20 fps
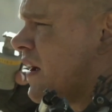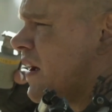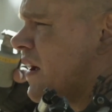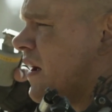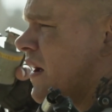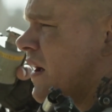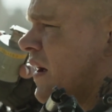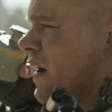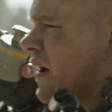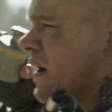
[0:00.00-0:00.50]
up
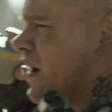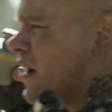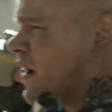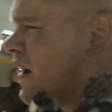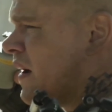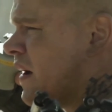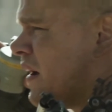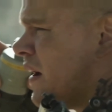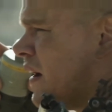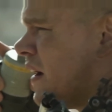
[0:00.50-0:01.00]
with this
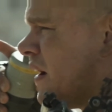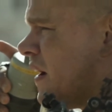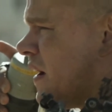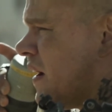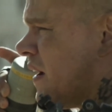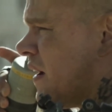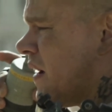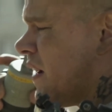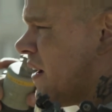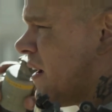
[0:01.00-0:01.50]
bomb.
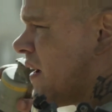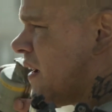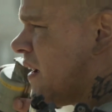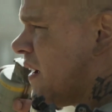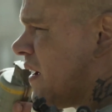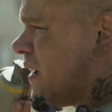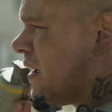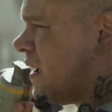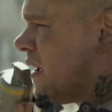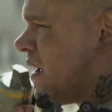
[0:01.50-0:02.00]

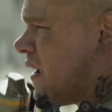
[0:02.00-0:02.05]
Agent